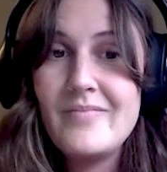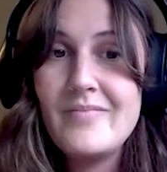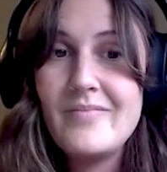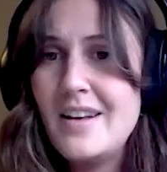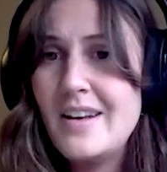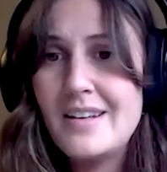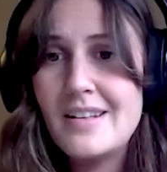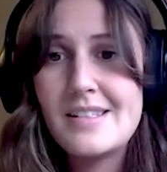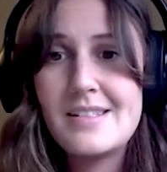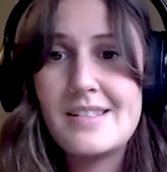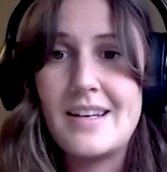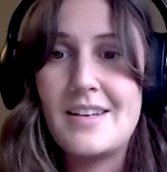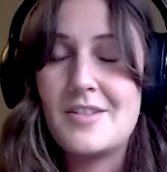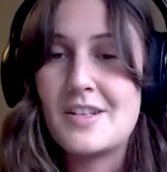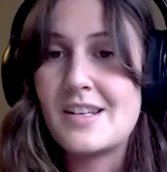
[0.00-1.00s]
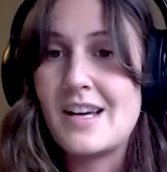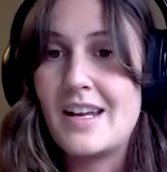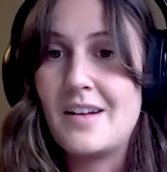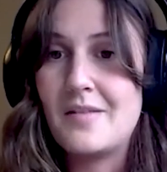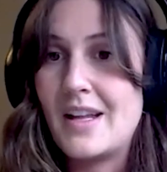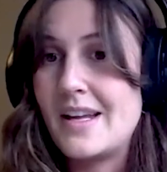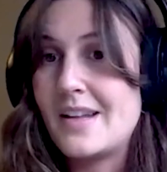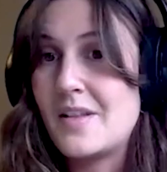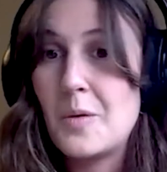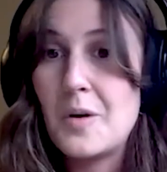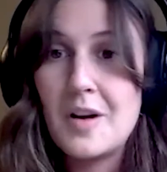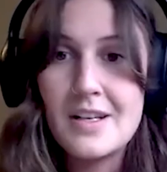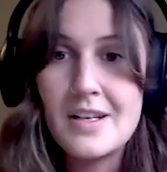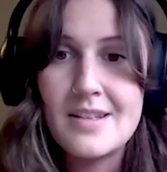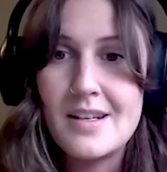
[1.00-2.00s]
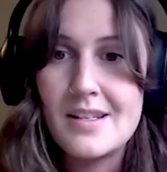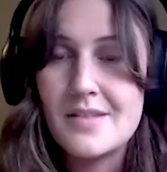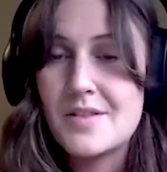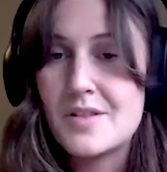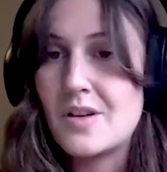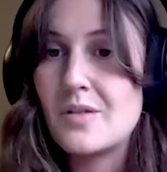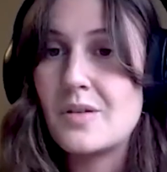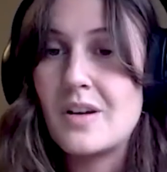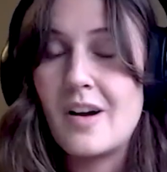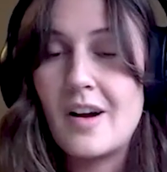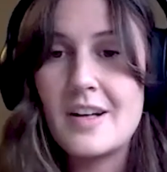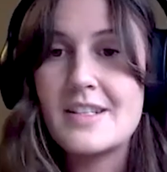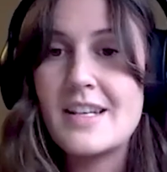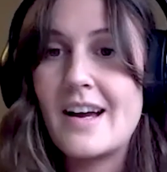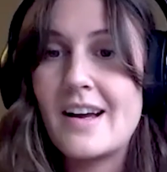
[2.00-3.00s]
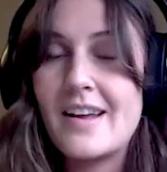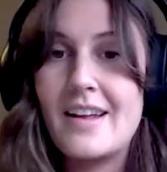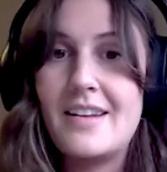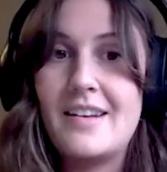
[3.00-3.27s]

fitness and just kind of like the warning signs of stroke and heart attack.